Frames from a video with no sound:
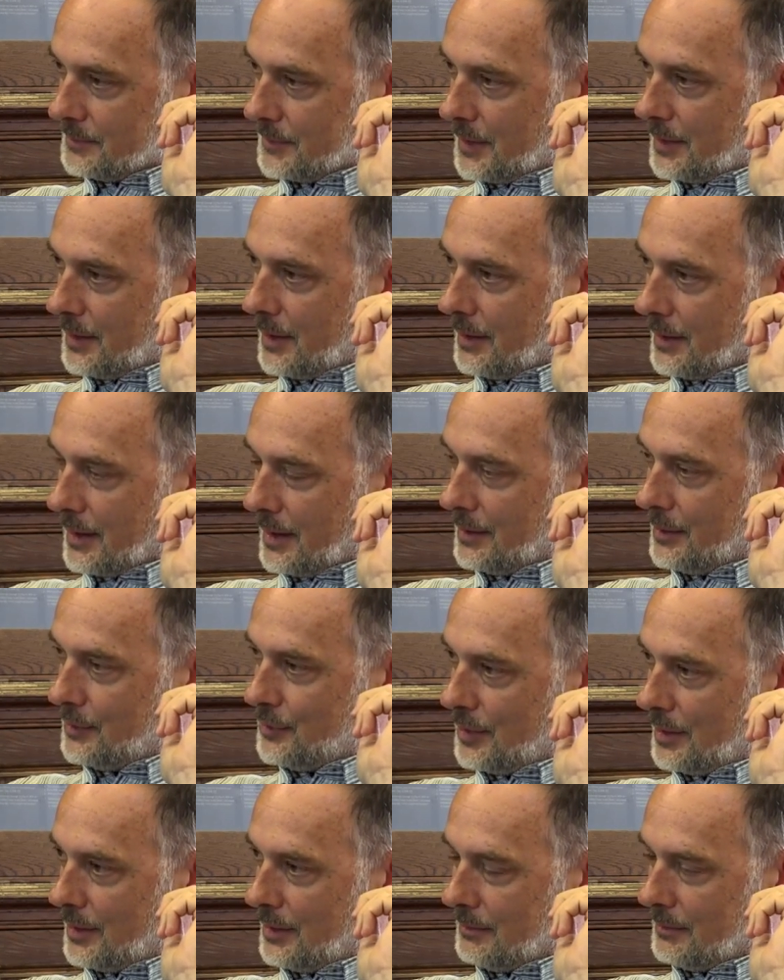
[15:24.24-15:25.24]
the dark
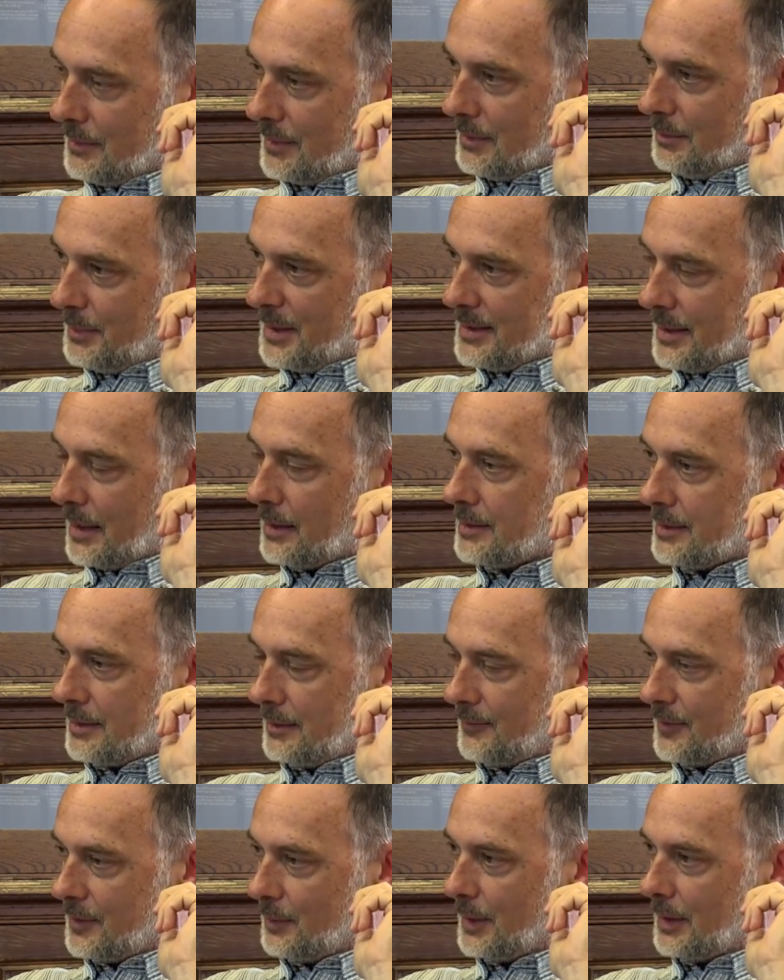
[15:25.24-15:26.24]
energy could be
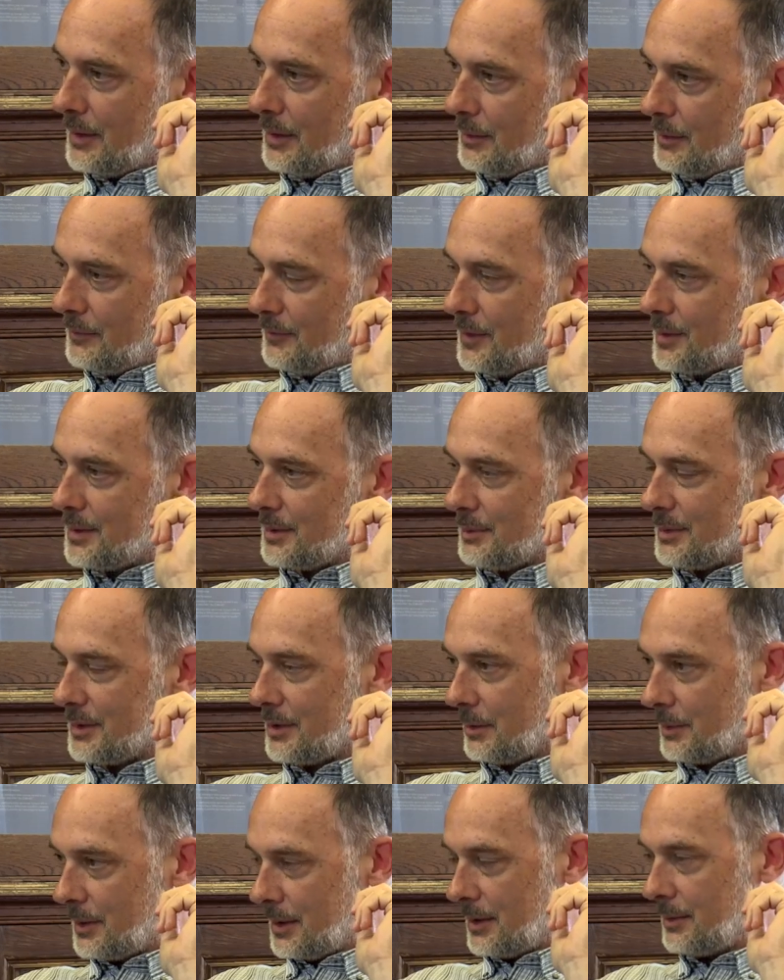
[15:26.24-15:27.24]
sensitive to whether the universe was
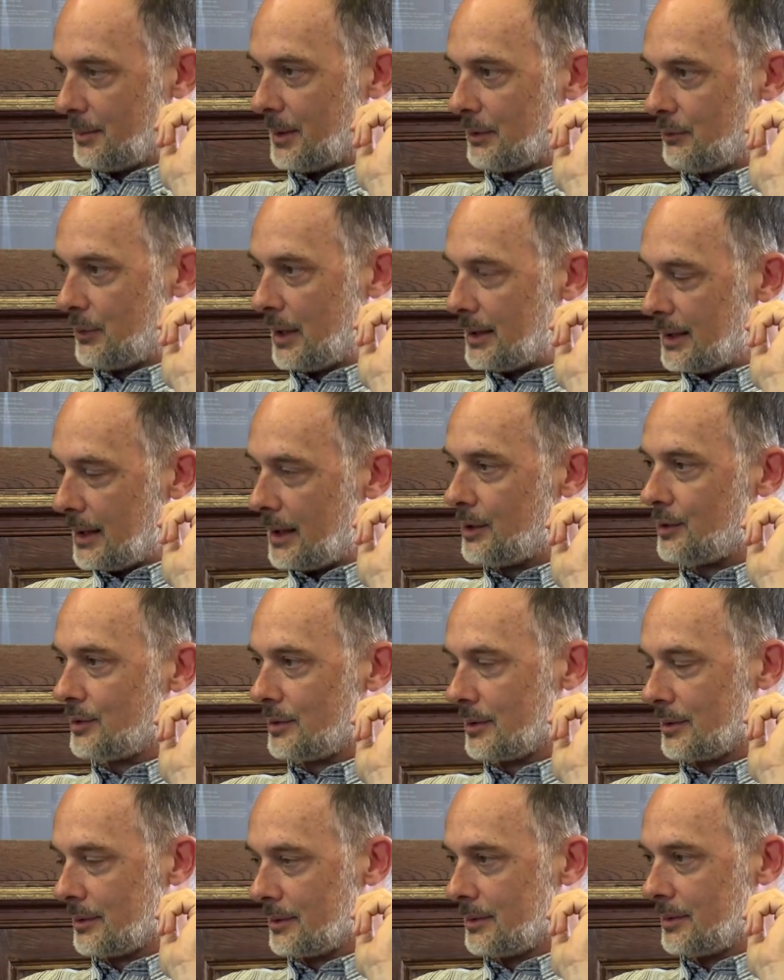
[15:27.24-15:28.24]
dominated by
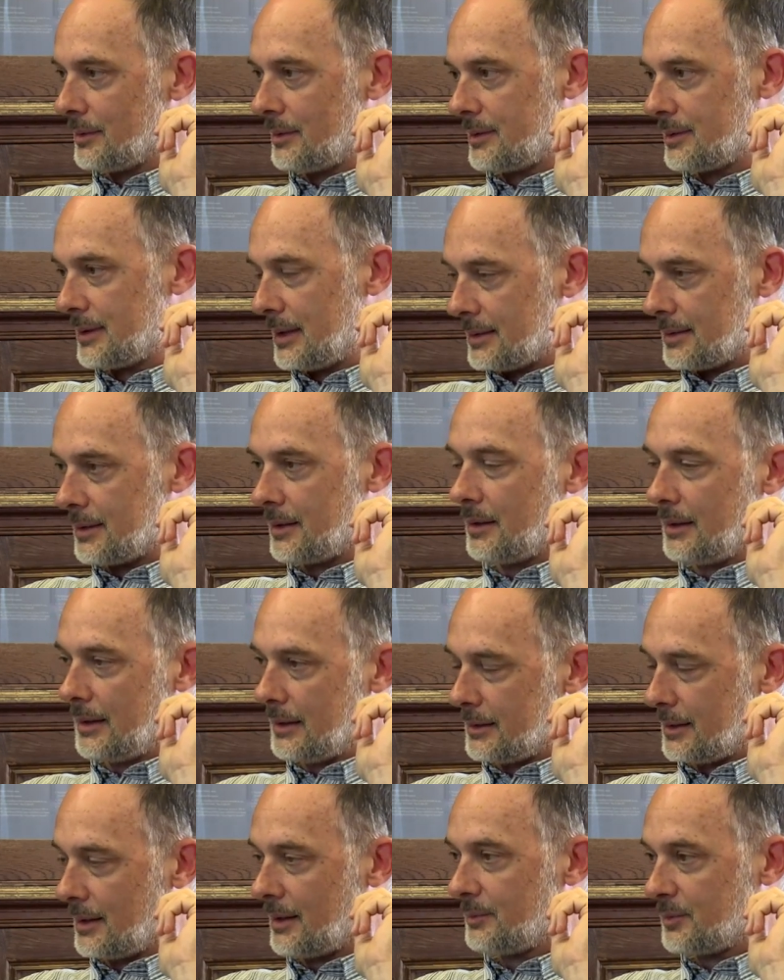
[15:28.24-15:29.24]
radiation, as it is at early
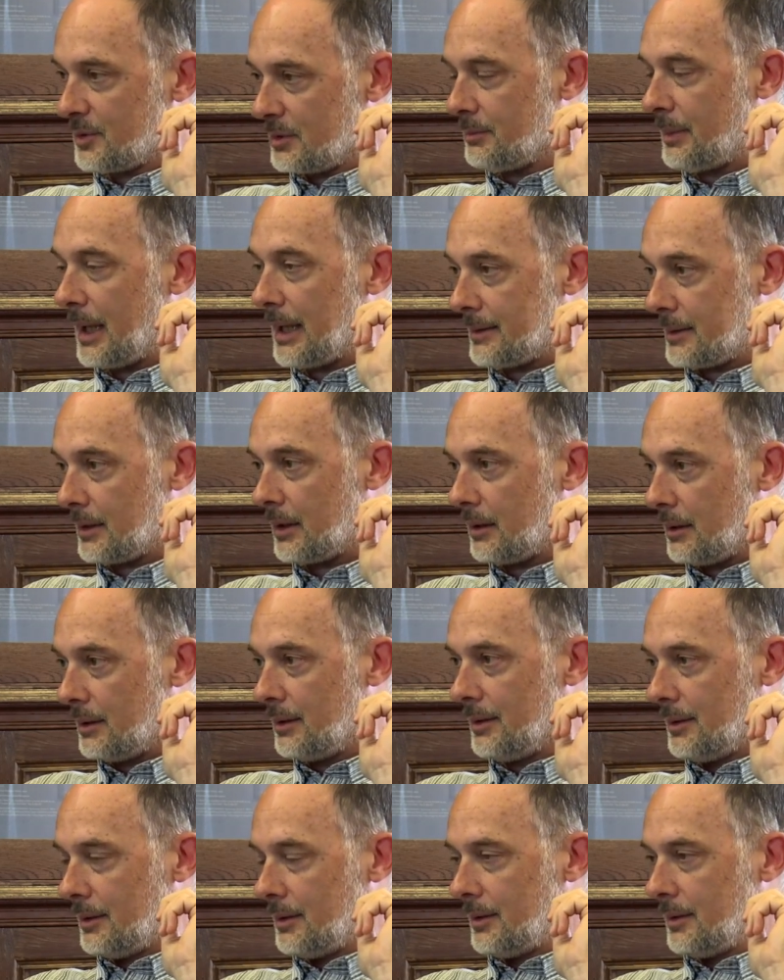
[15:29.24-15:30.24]
times, or matter.
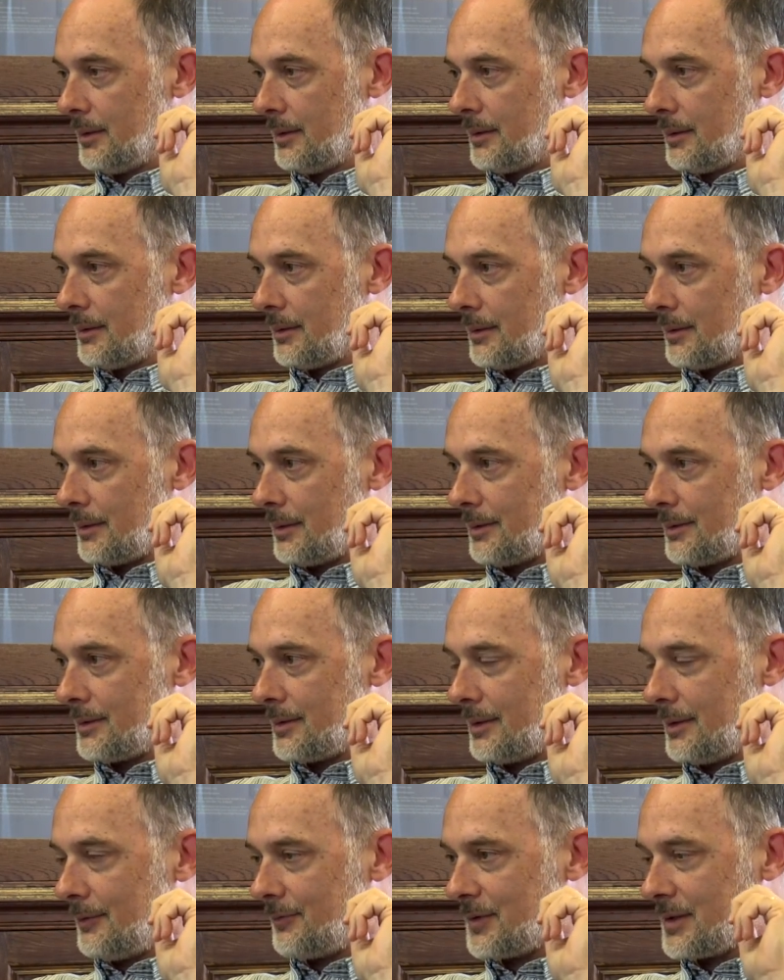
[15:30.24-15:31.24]
And
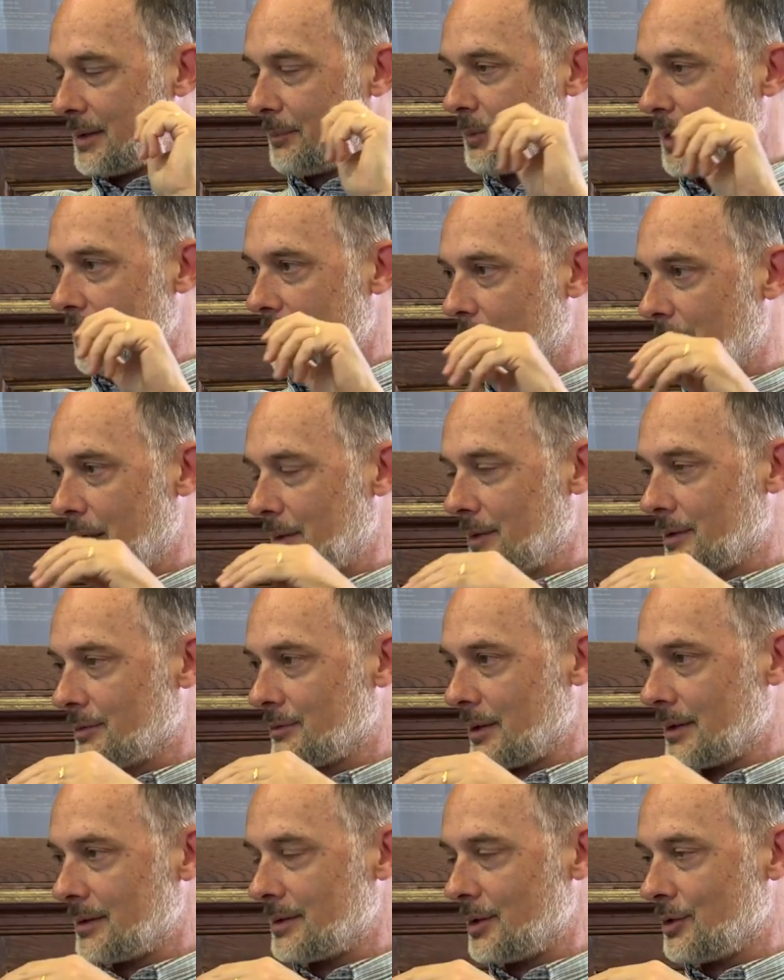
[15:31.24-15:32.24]
if something about the
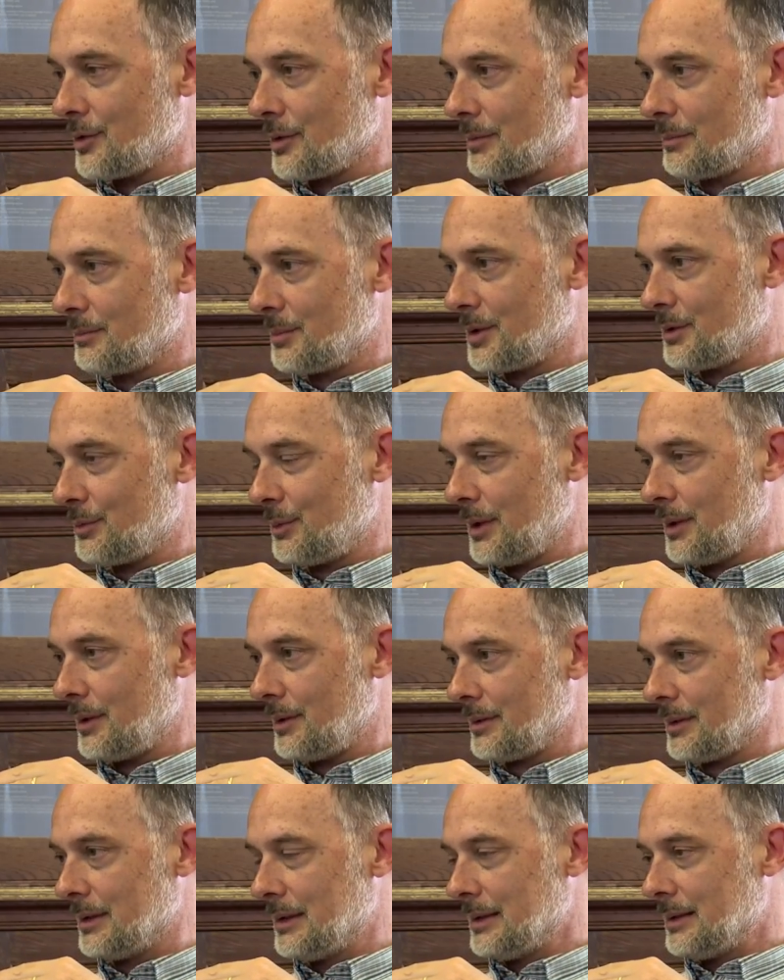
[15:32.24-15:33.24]
transition
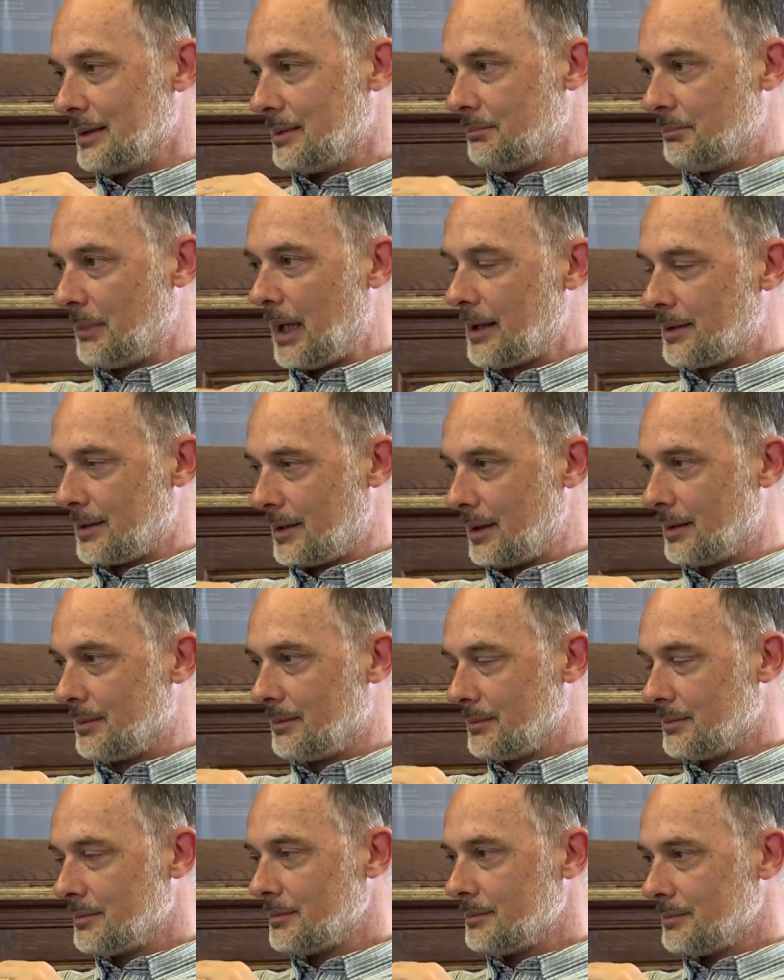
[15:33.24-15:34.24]
between matter
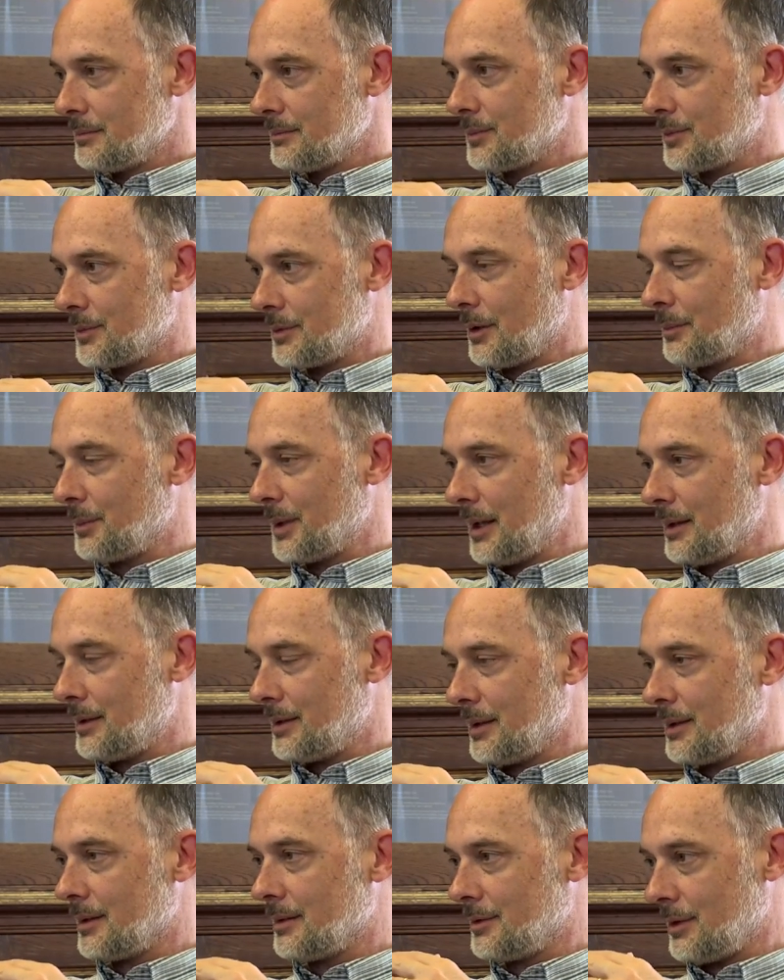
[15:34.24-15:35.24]

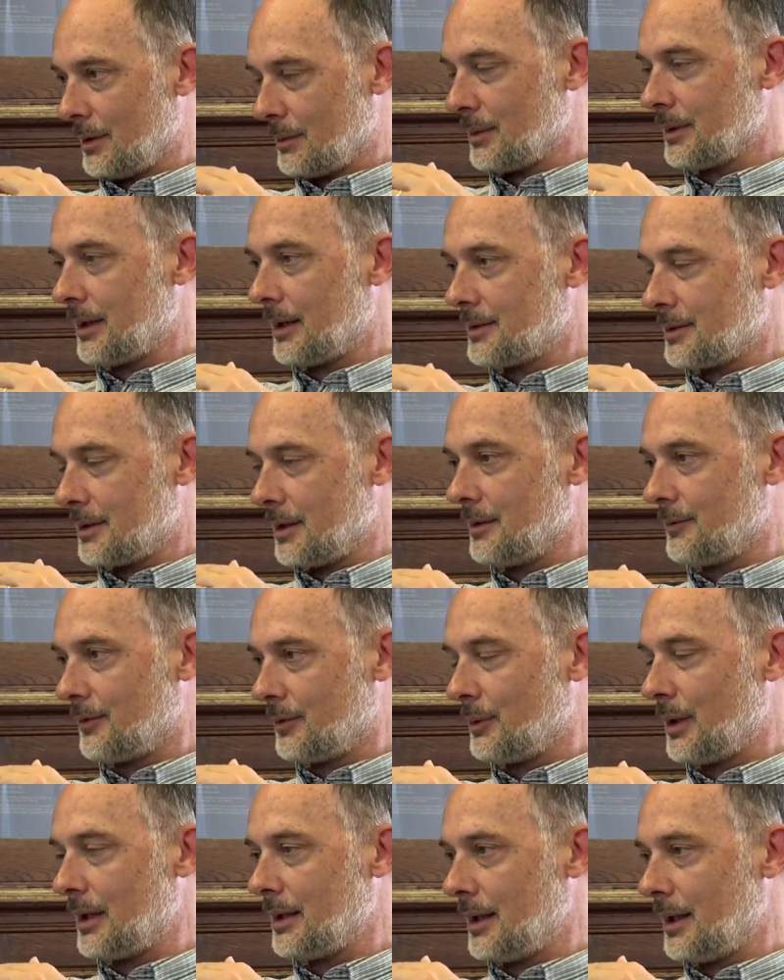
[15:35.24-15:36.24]
dominating and total density over
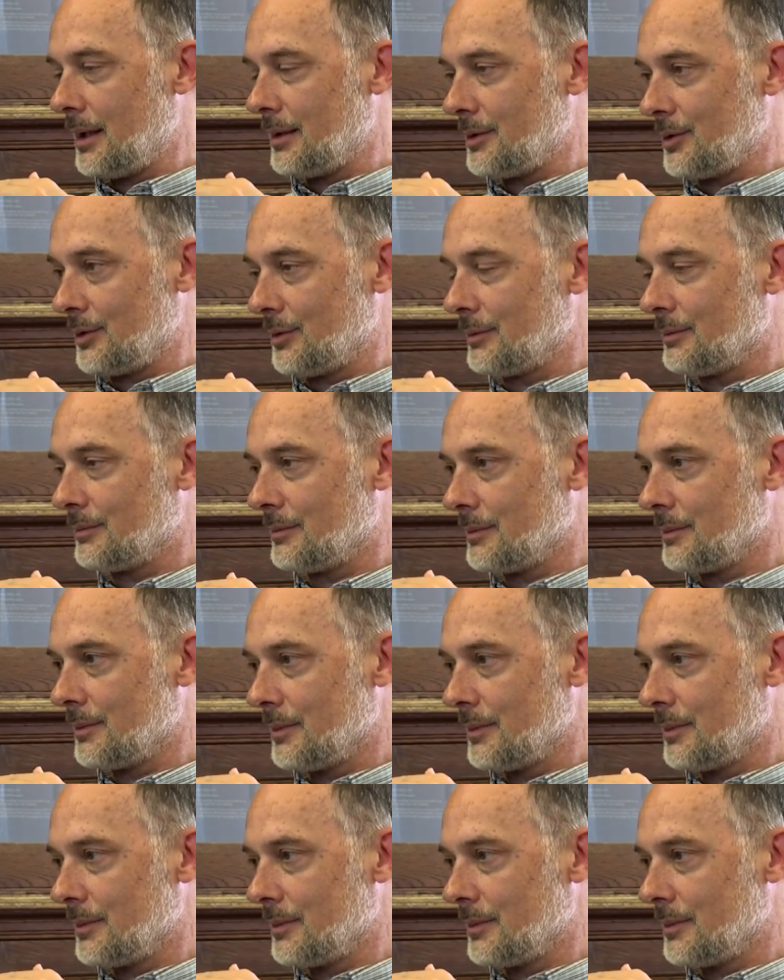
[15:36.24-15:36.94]
radiation